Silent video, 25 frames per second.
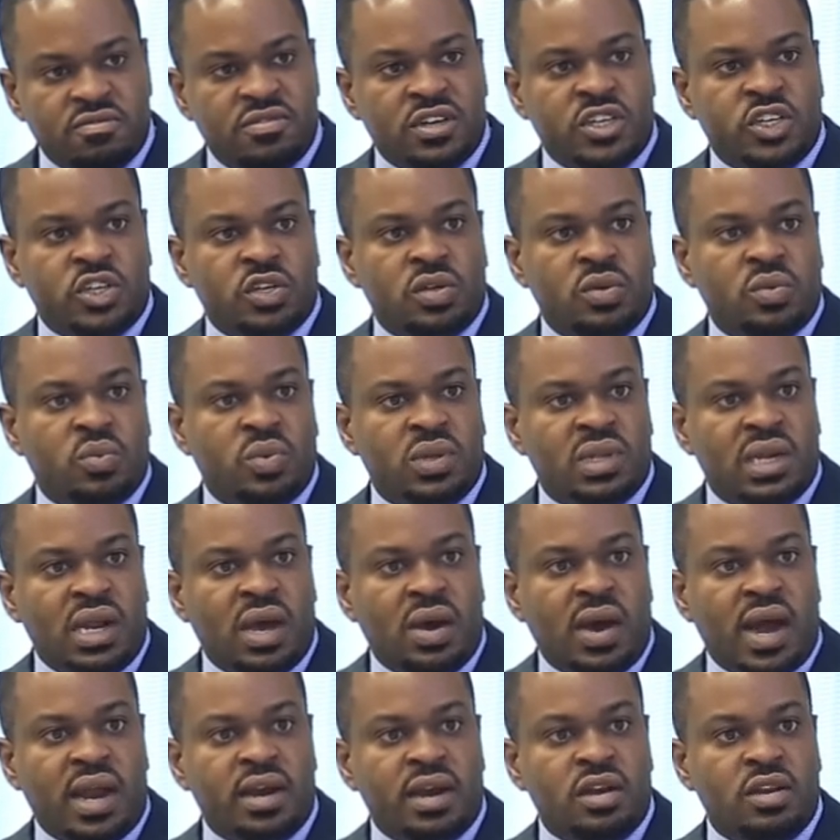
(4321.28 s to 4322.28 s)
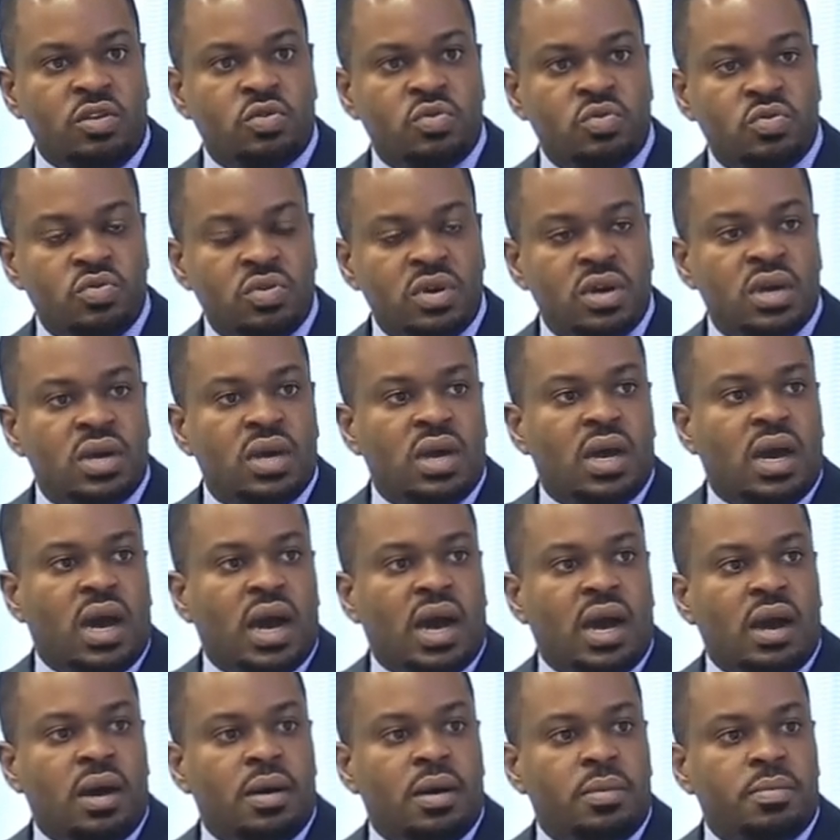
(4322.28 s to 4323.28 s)
vision, with now a new
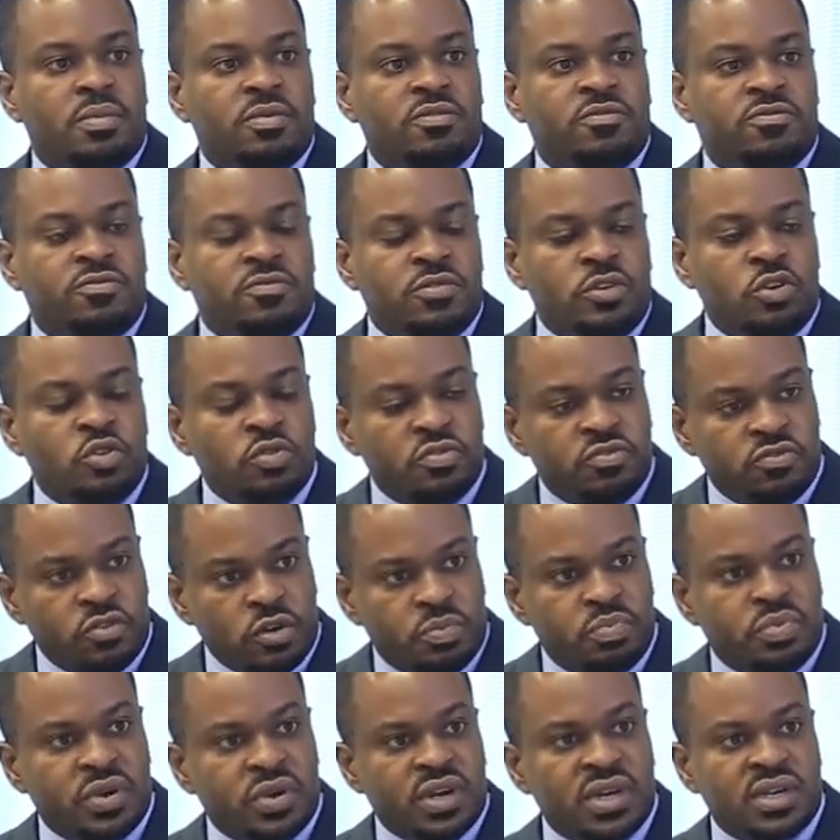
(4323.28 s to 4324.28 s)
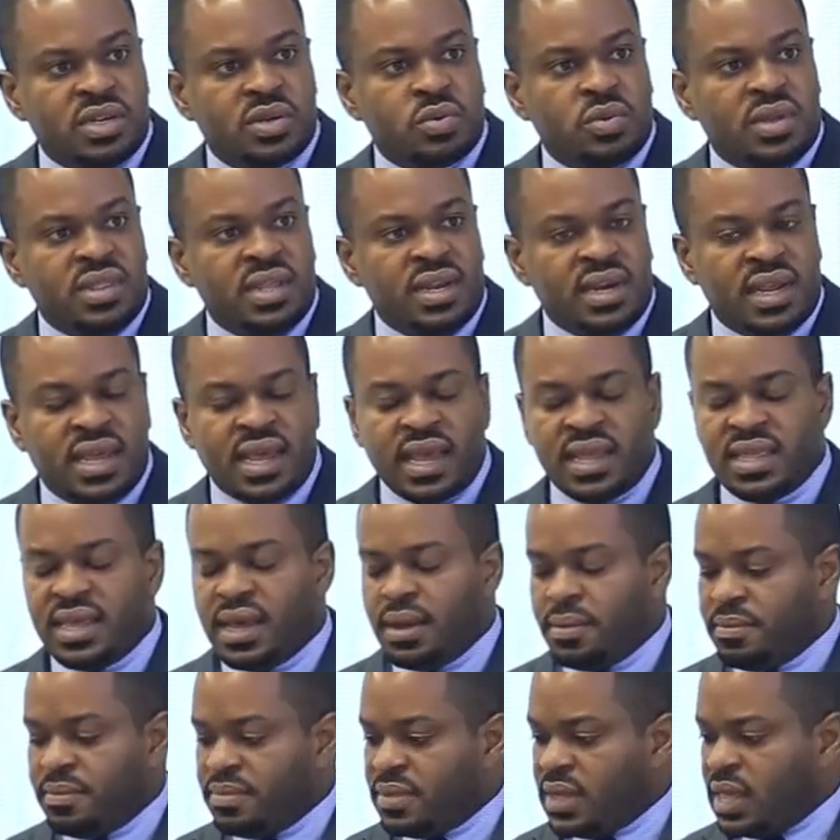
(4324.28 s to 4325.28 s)
new footprint within
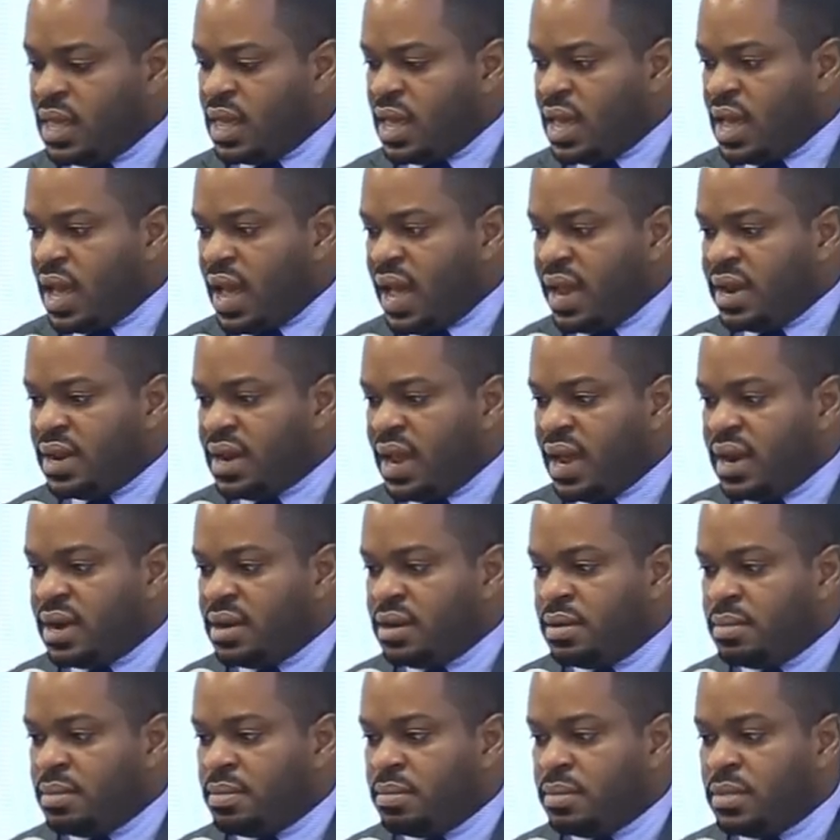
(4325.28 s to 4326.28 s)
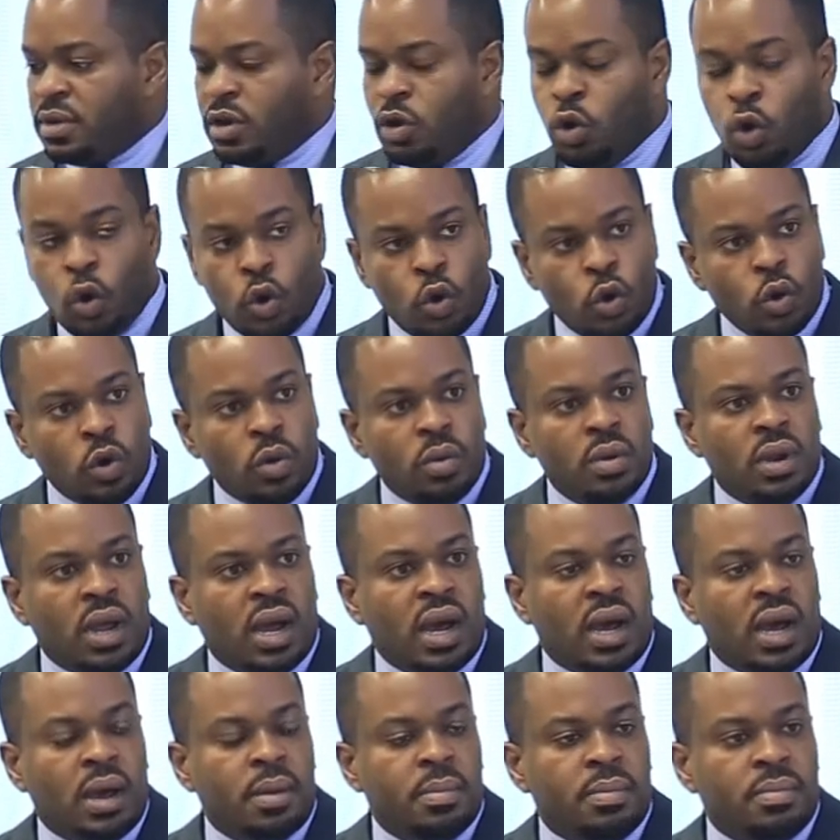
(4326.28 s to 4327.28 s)
Kenya, and local
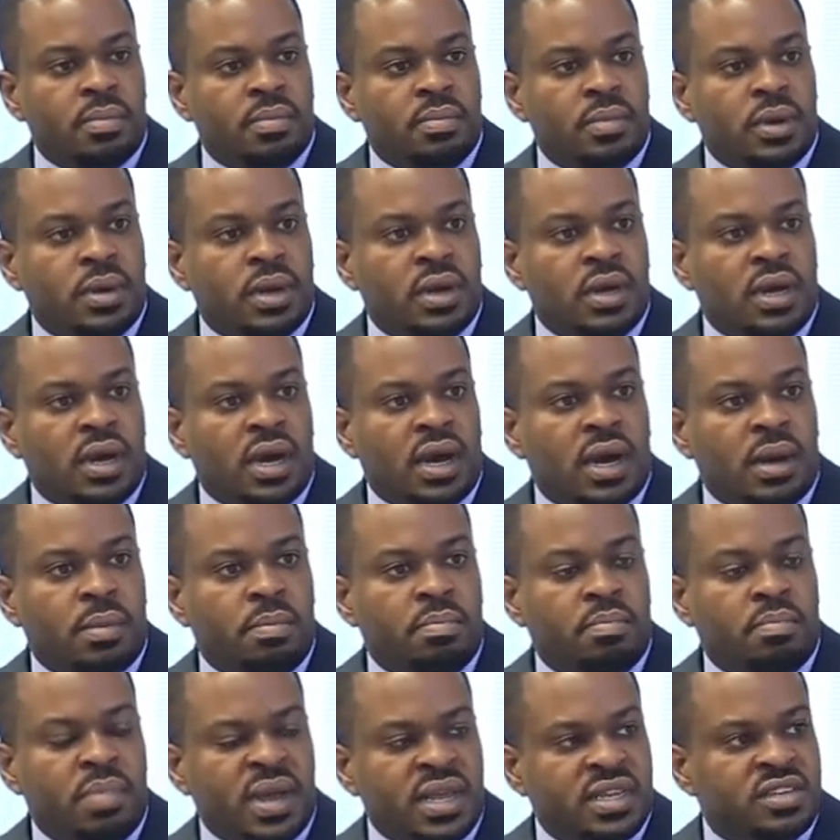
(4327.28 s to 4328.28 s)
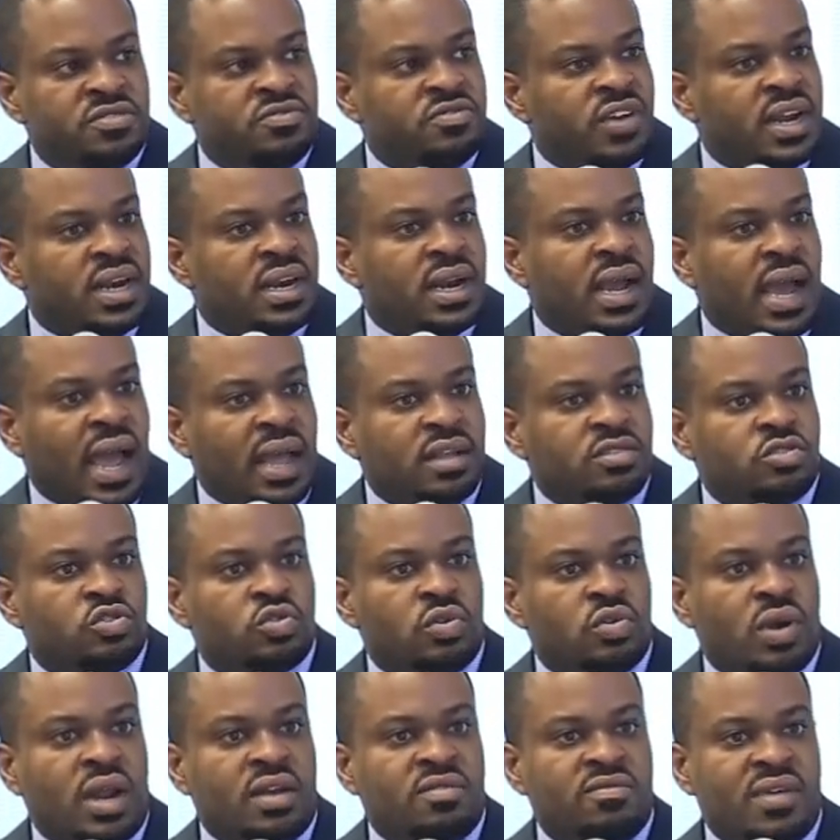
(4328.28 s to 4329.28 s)
best friend
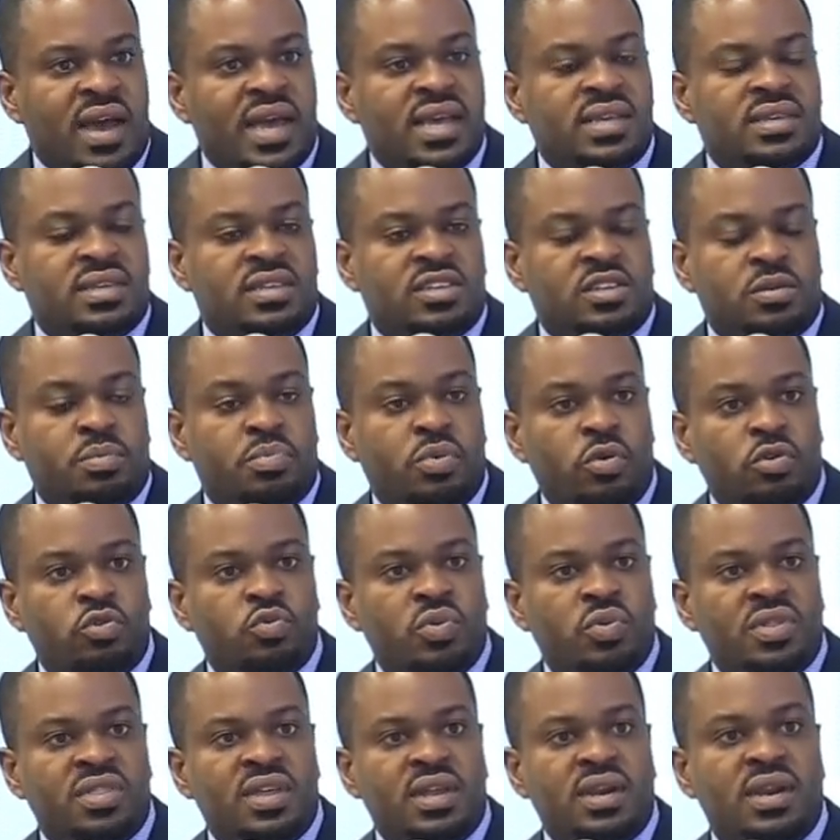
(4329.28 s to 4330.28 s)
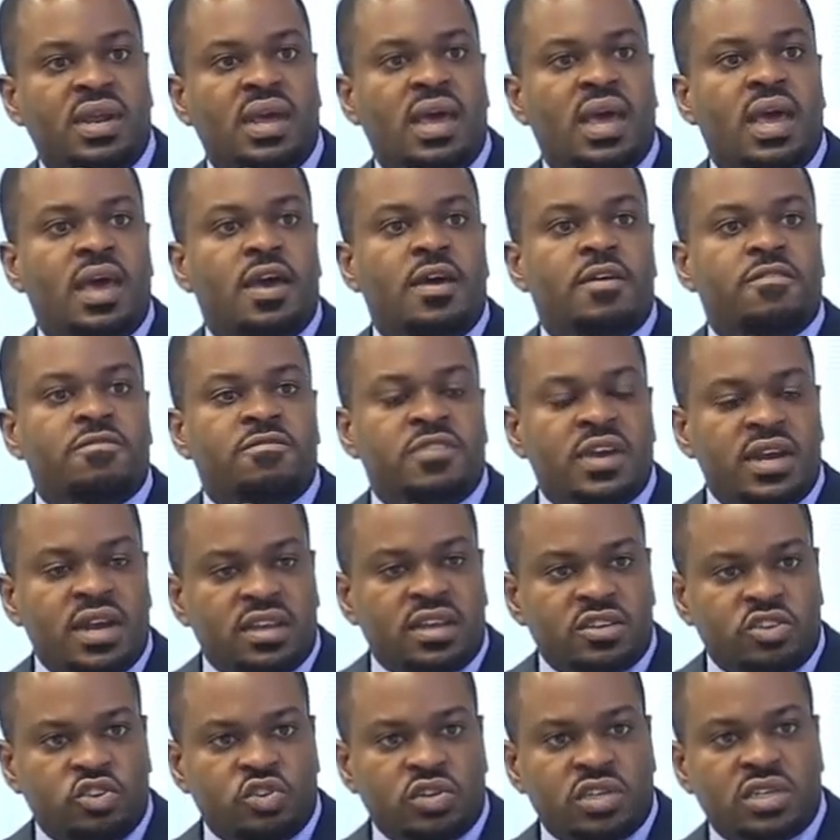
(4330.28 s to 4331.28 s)
counsel, advice, and support within
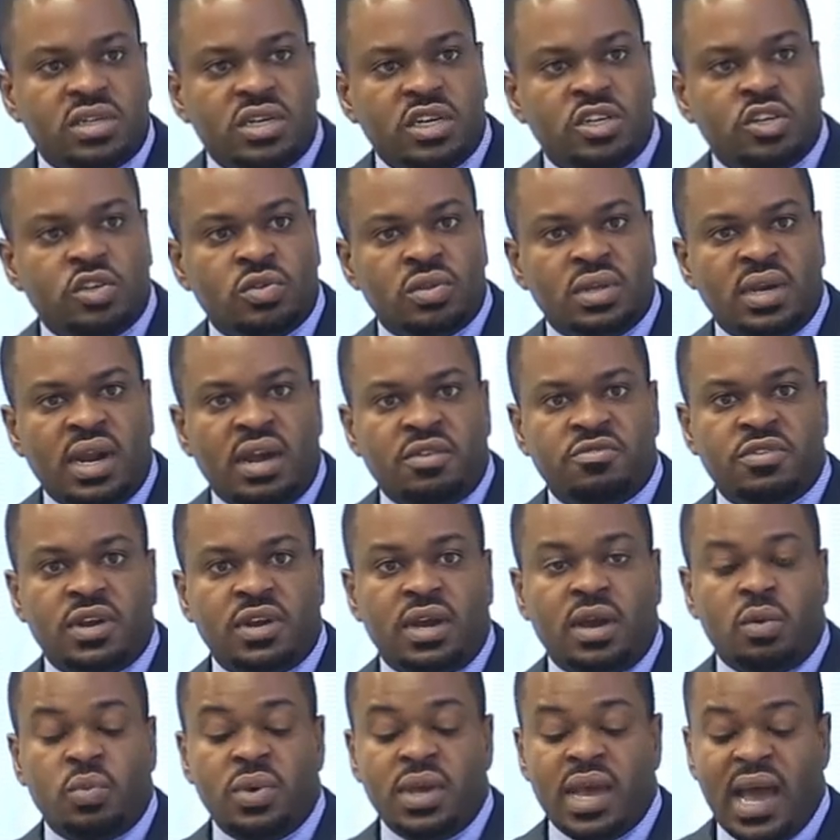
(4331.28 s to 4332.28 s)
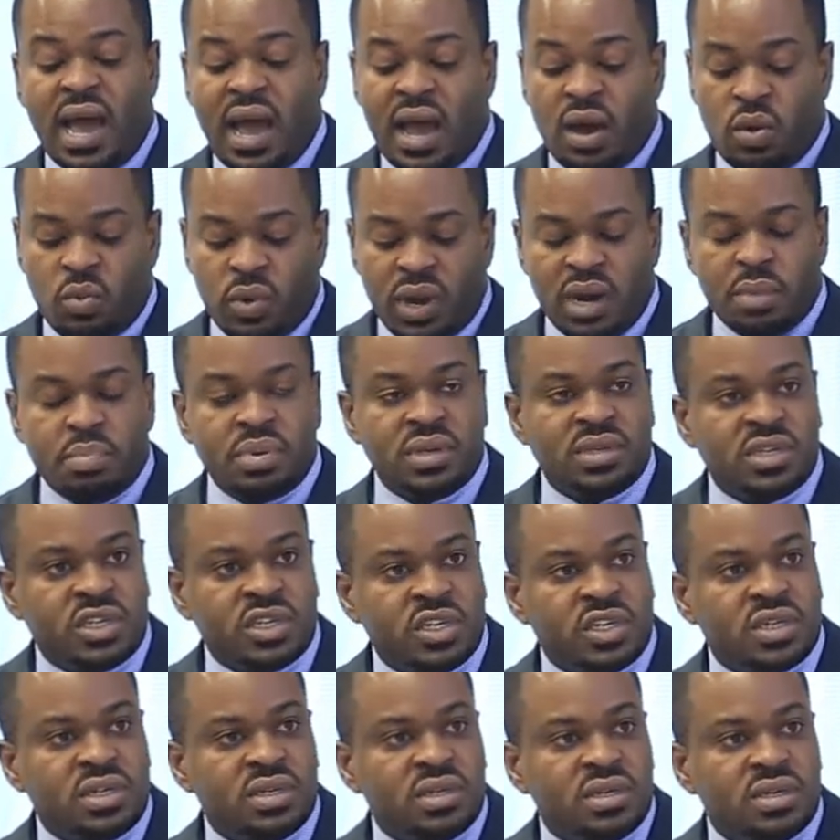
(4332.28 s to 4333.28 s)
various jurisdictions in Africa, we are well
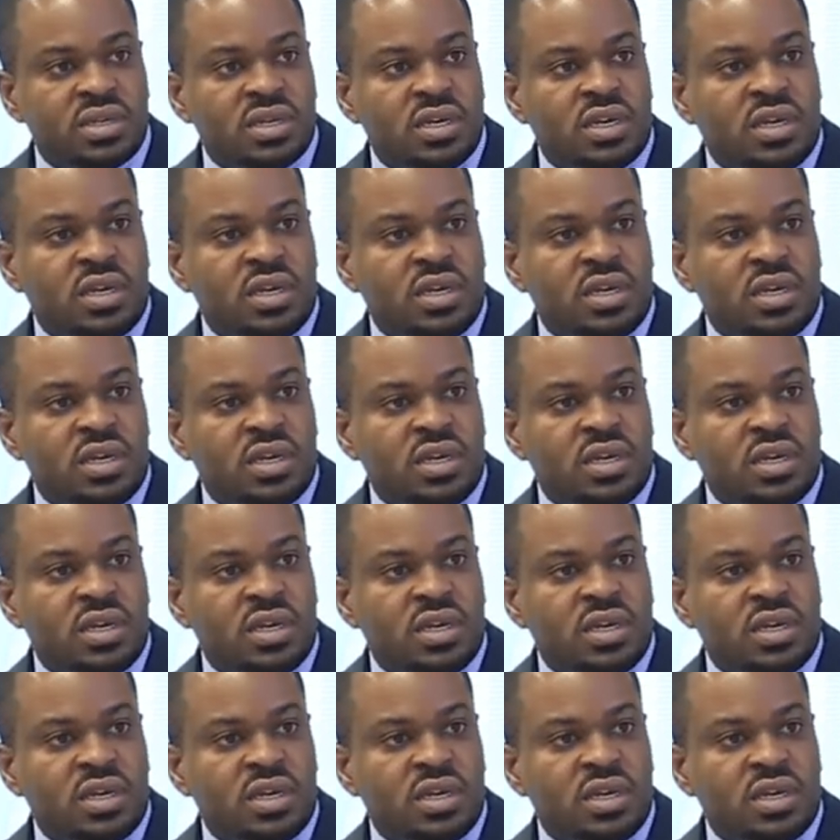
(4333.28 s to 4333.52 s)
positioned